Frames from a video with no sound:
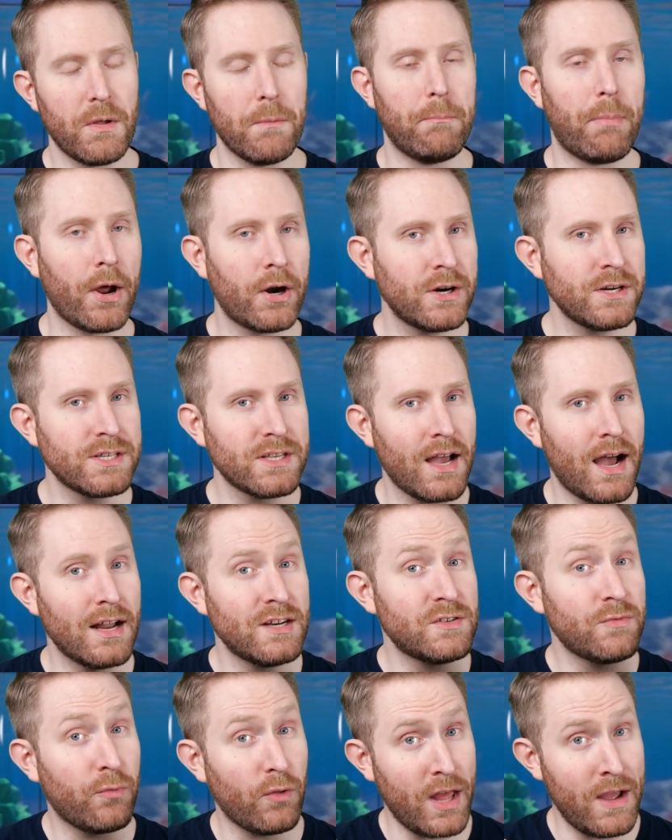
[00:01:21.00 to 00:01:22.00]
butterscotch
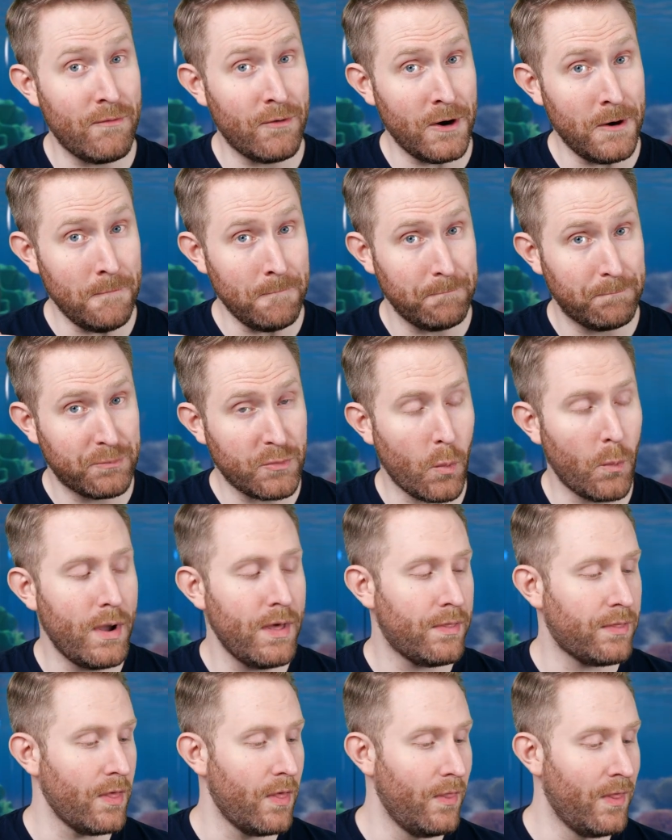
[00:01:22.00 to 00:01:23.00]
flavor
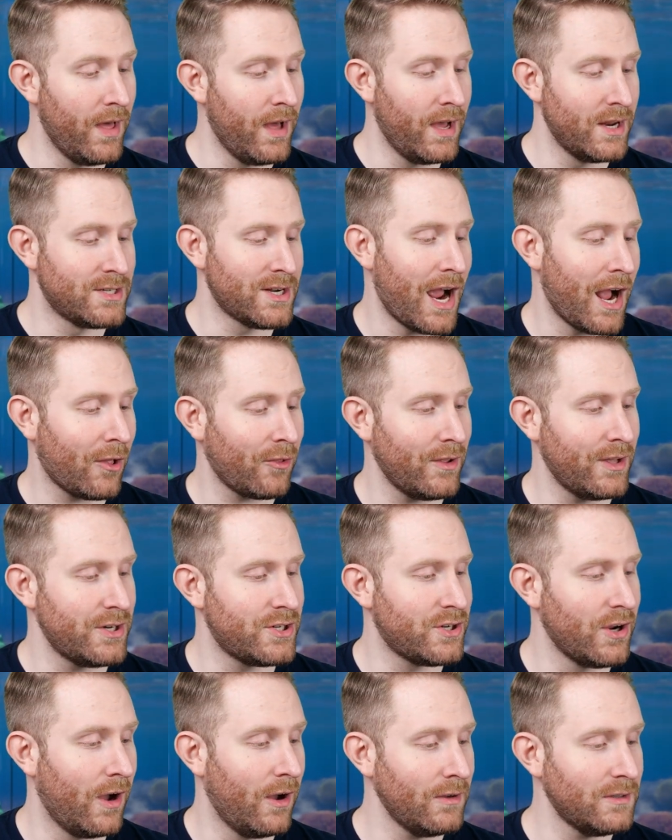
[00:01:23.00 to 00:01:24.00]
with the chocolate
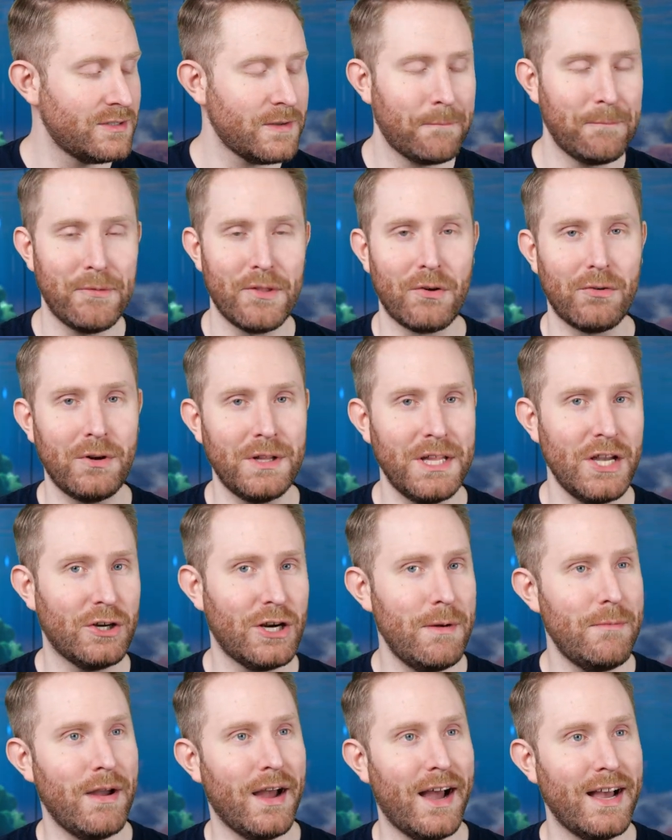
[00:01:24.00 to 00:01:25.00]
chunks and the really
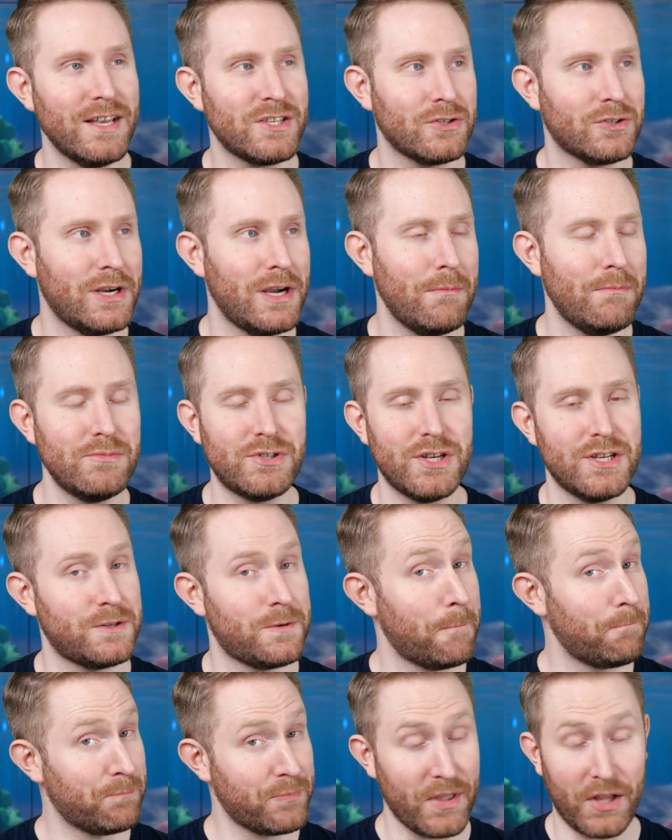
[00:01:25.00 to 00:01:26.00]
creamy ice cream just
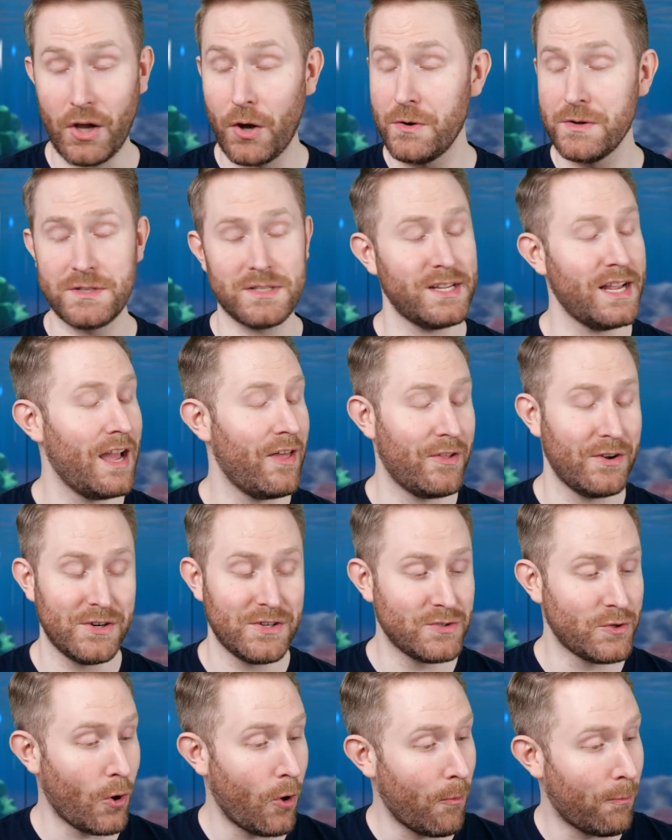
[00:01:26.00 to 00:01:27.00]
goes together
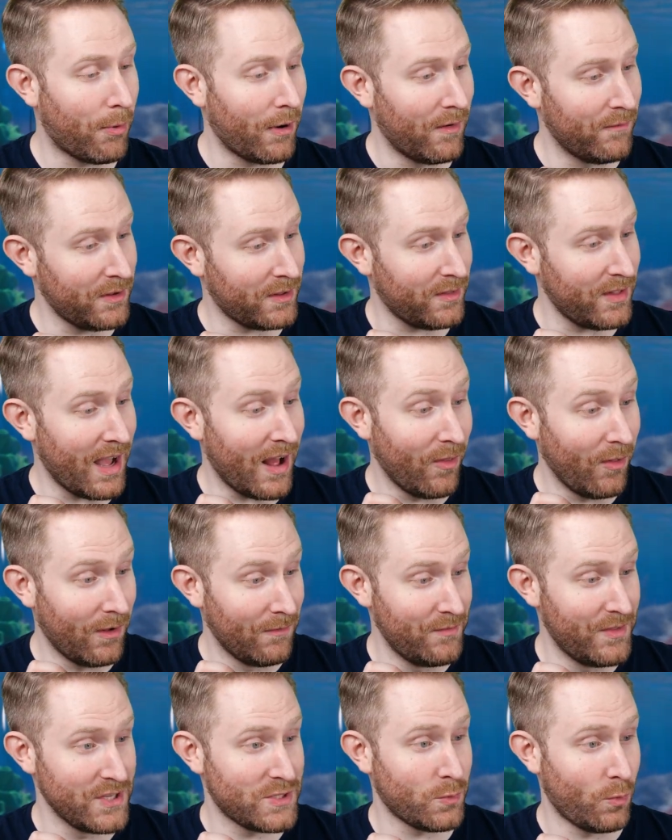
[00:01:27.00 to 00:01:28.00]
so perfectly. I love
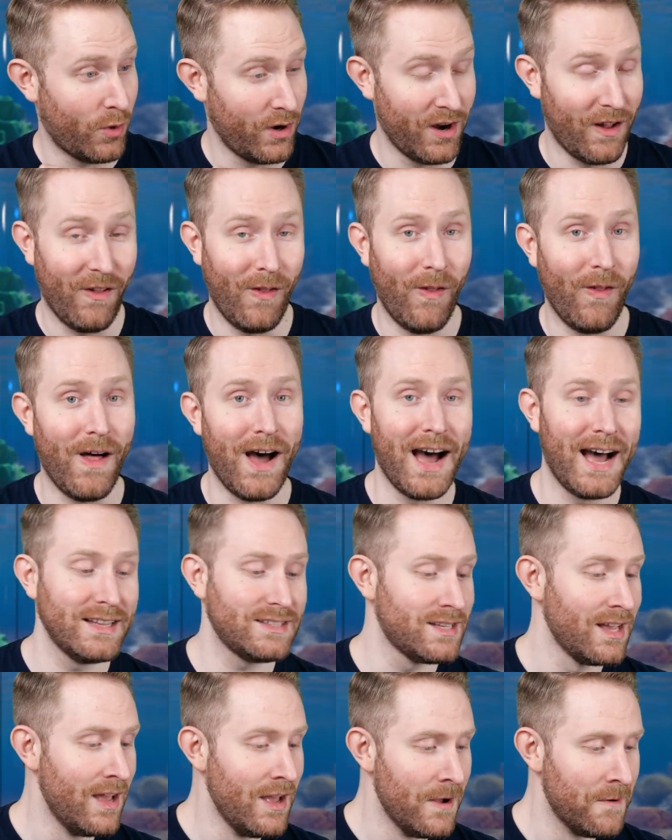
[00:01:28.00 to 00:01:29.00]
this one a lot.
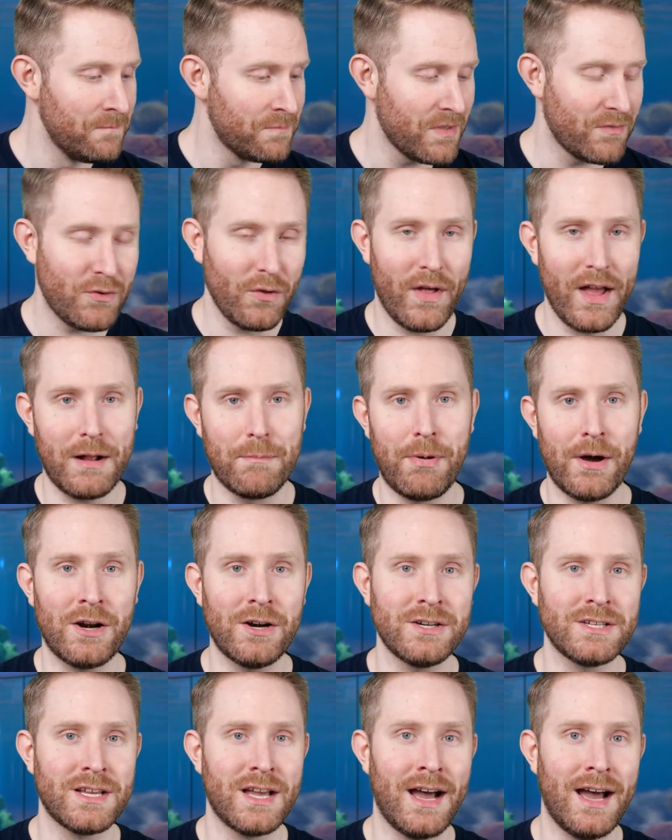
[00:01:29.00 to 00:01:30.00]
If you like
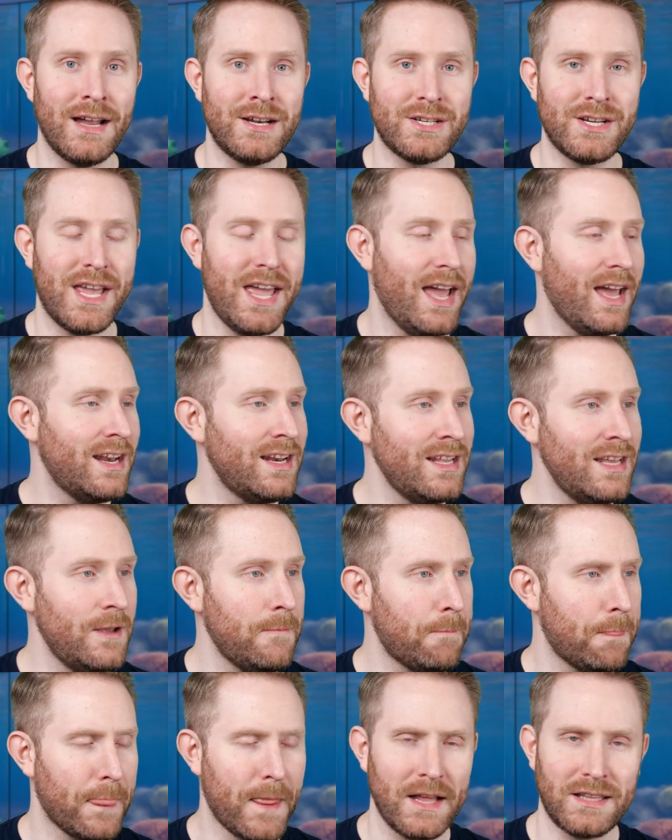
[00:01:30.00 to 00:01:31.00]
butterscotch candy,
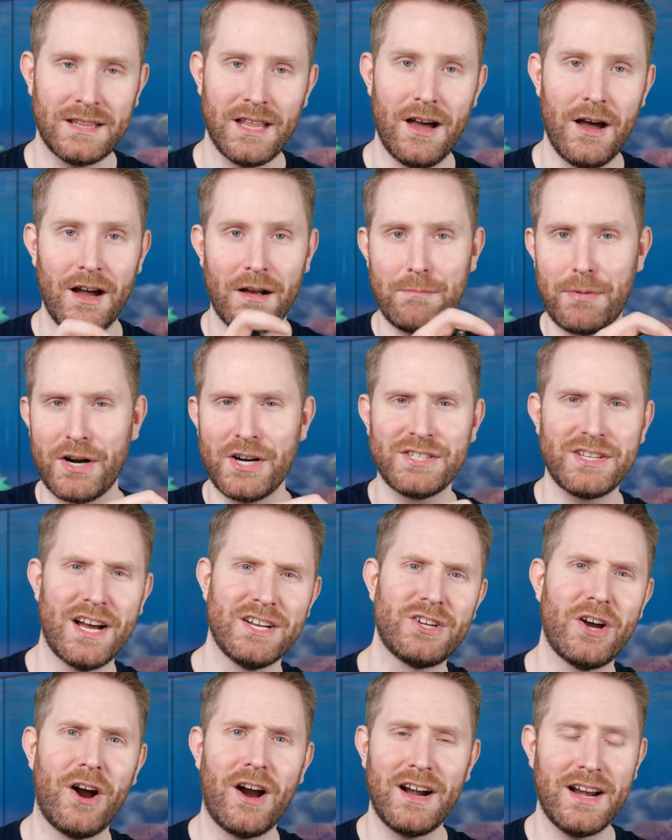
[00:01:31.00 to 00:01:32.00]
like the butterscotch
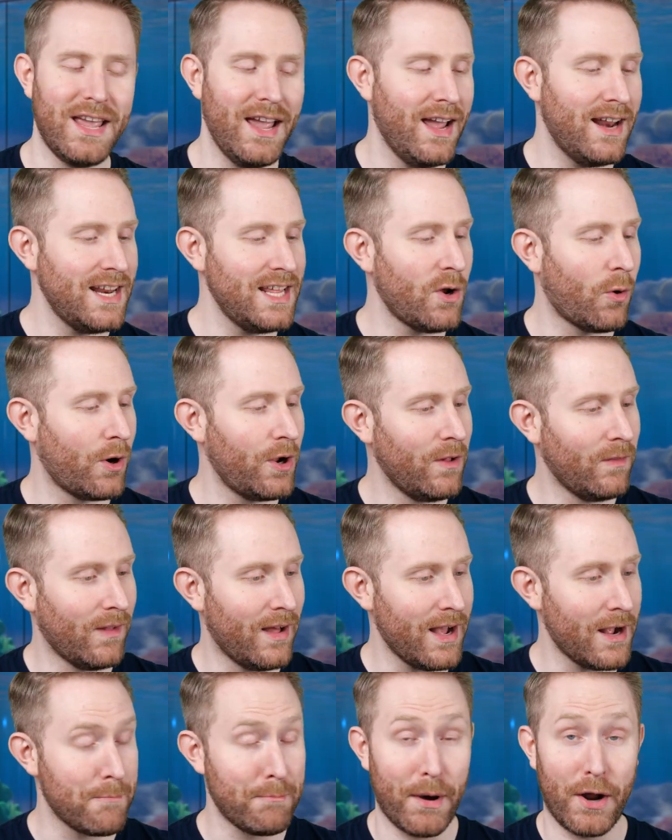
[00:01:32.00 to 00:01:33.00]
hard candy, or you
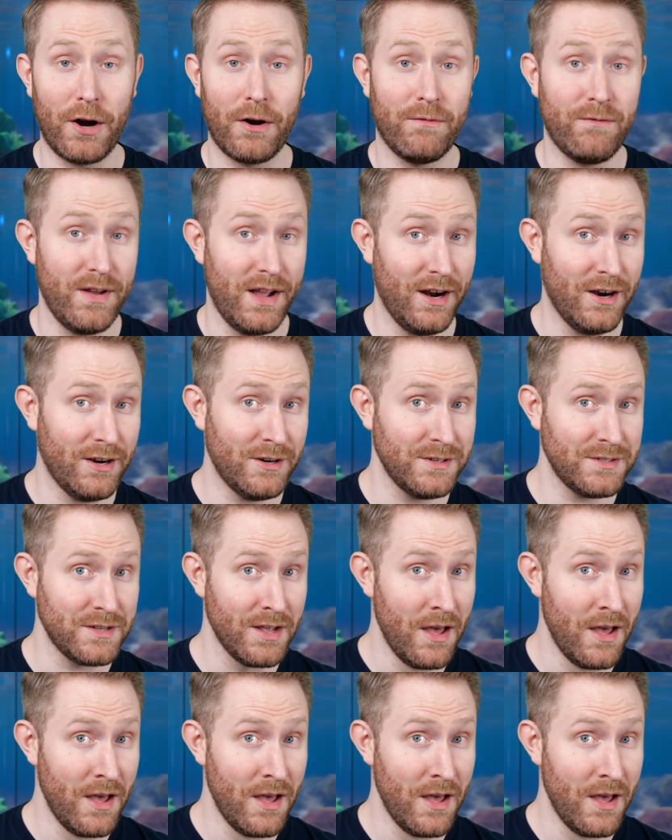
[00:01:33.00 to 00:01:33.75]
like Butterfingers,